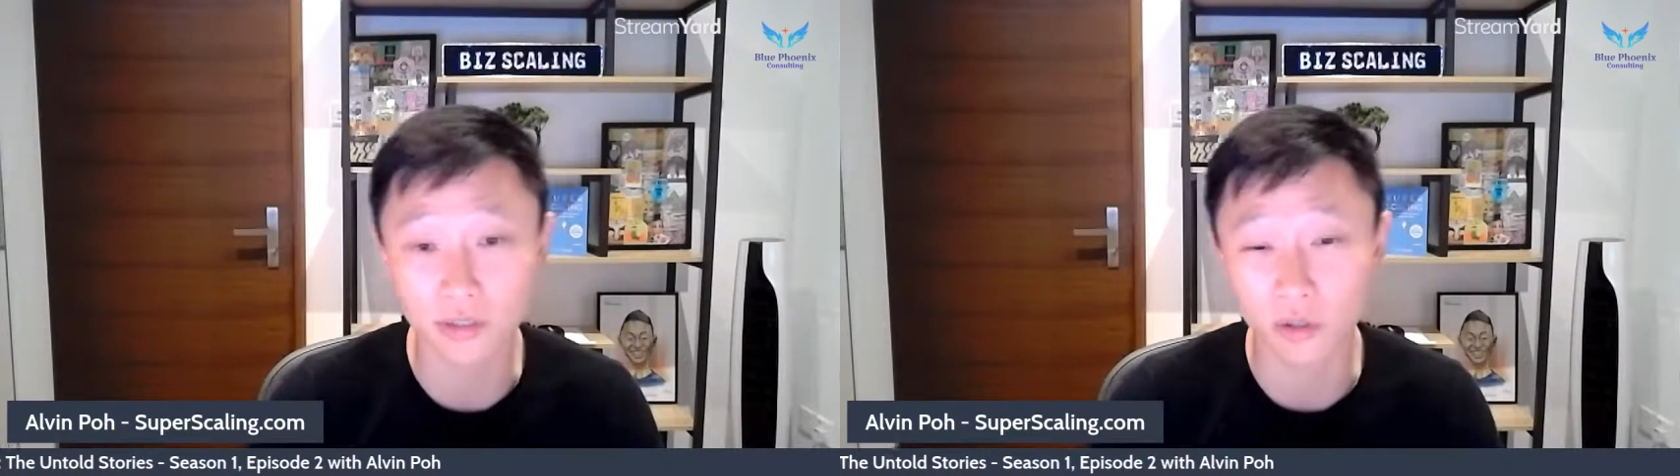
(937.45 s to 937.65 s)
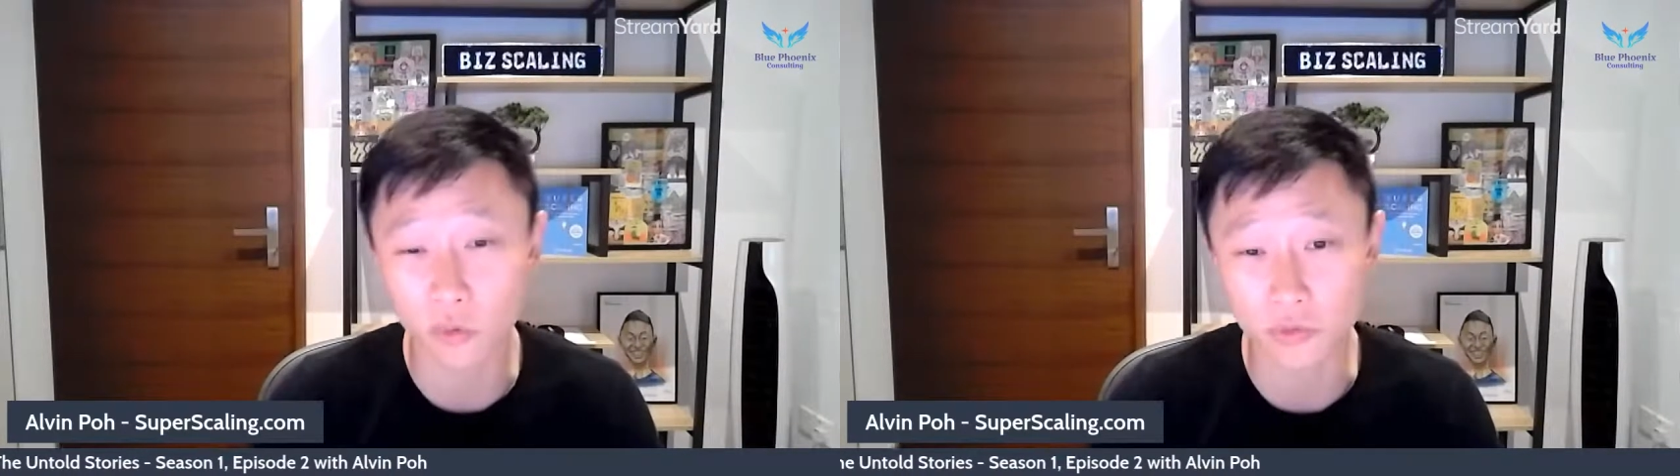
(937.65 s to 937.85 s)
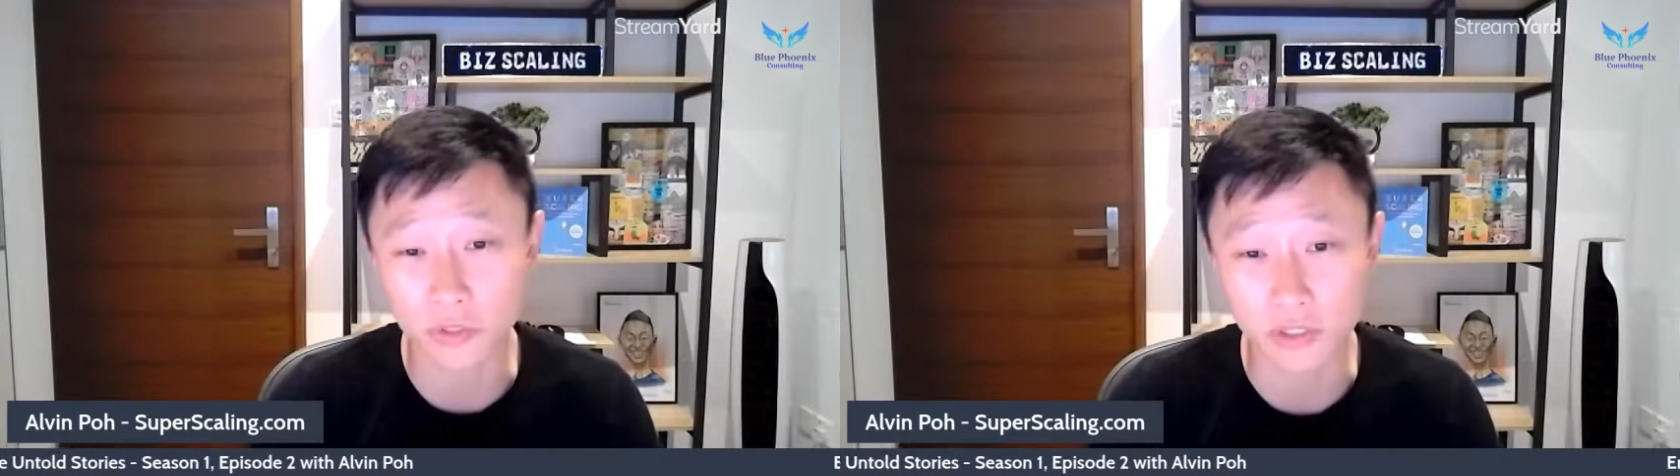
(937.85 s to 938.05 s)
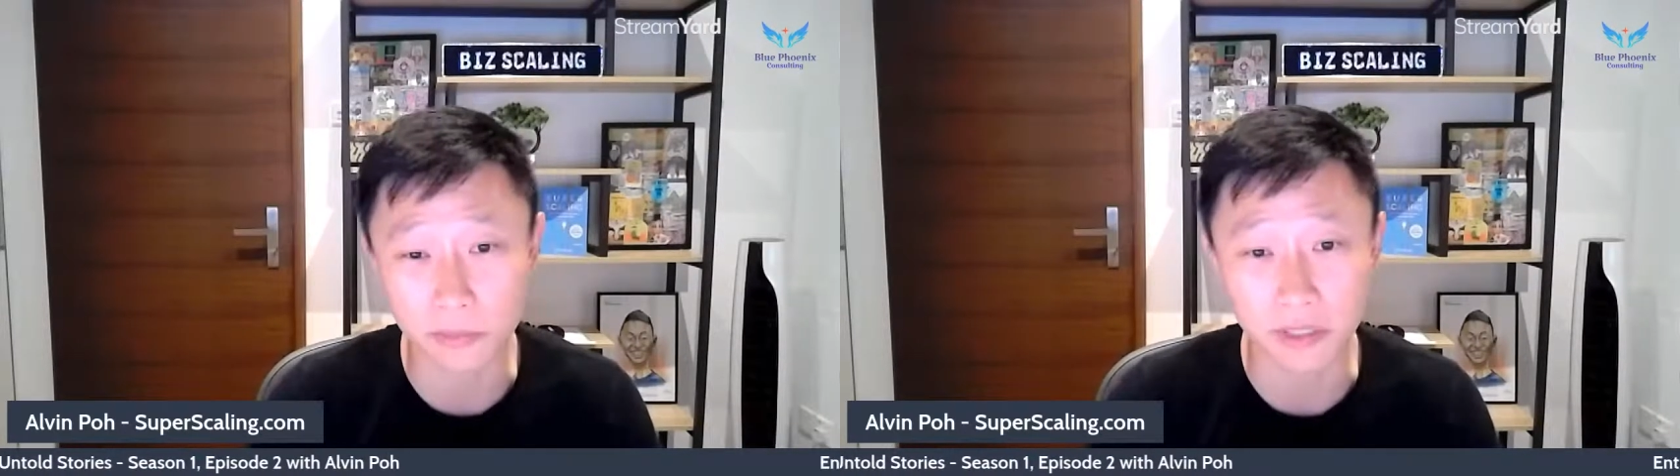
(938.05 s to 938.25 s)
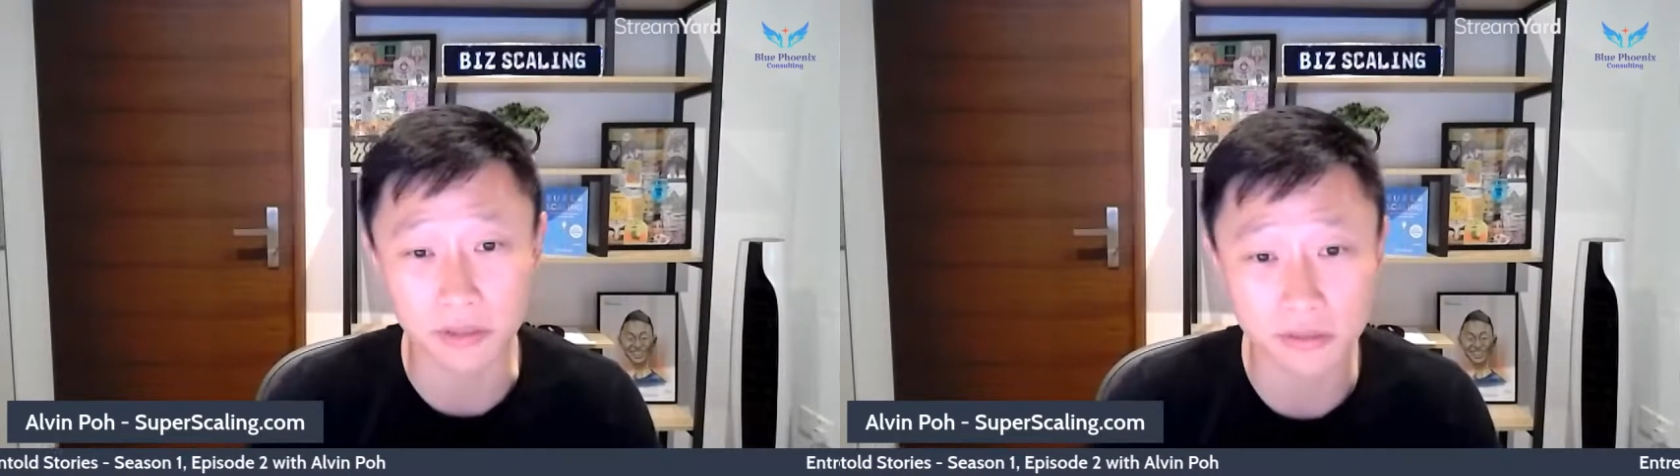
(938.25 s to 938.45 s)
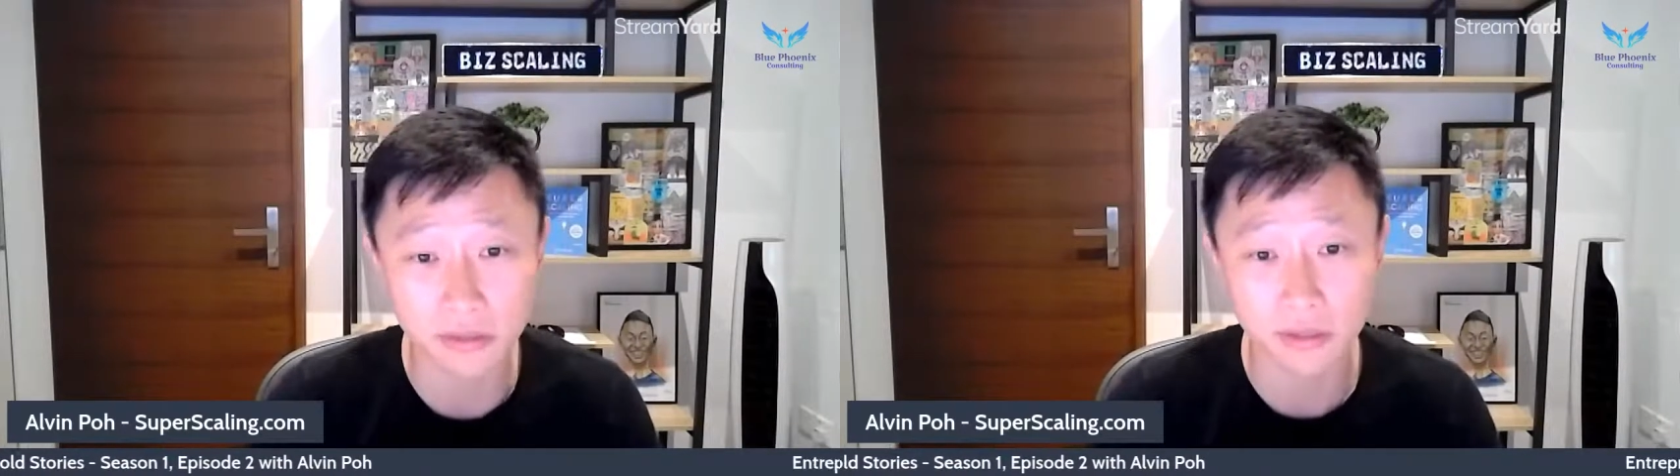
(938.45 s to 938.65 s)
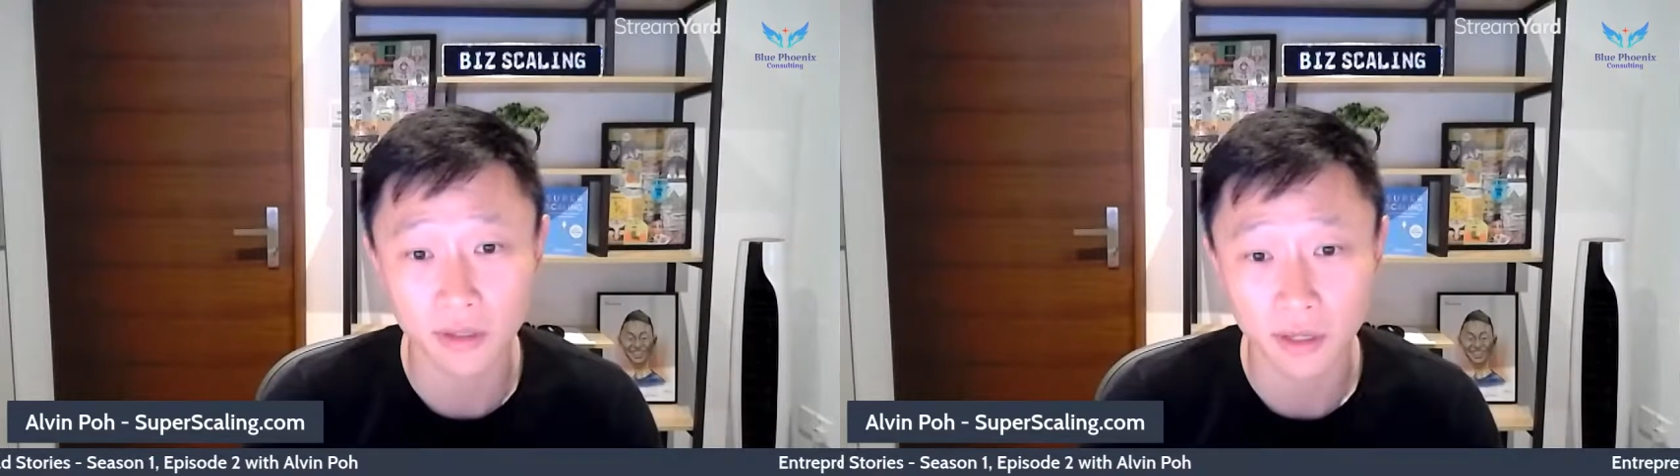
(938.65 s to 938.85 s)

in the hosting space,